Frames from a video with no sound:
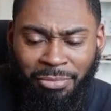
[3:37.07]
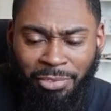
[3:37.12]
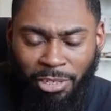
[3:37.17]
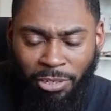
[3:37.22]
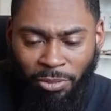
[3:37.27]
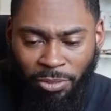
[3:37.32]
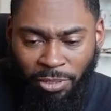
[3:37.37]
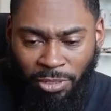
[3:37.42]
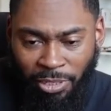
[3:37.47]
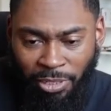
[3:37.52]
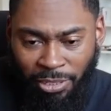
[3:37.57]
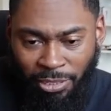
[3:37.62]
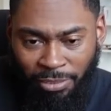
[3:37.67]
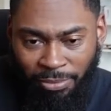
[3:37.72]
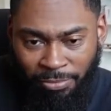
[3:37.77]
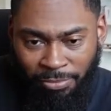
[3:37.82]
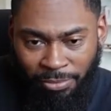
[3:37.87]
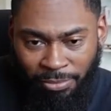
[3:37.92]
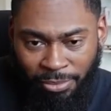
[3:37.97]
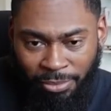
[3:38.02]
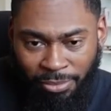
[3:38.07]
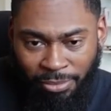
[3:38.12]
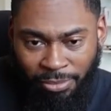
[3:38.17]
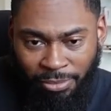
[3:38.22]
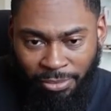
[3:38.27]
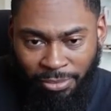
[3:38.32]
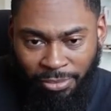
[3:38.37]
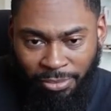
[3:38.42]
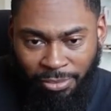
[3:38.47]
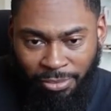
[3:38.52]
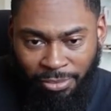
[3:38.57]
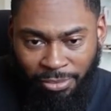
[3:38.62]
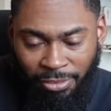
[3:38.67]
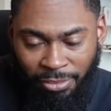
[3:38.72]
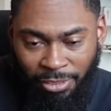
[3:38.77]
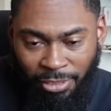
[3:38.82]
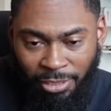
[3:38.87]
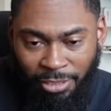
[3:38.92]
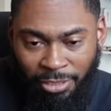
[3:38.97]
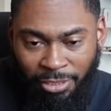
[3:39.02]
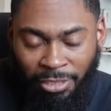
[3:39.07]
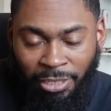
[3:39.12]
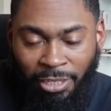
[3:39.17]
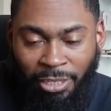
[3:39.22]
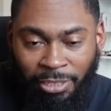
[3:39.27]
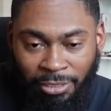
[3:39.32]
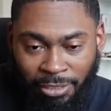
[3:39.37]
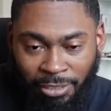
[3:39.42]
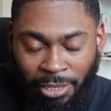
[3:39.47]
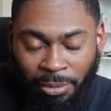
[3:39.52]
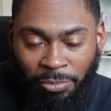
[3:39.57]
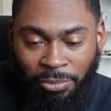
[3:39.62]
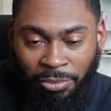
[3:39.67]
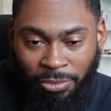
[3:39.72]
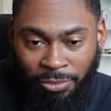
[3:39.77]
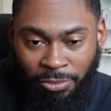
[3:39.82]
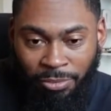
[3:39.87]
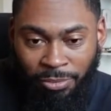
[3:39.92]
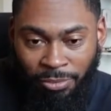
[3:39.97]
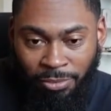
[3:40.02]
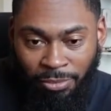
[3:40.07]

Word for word: Okay. Uh, yes, I'm the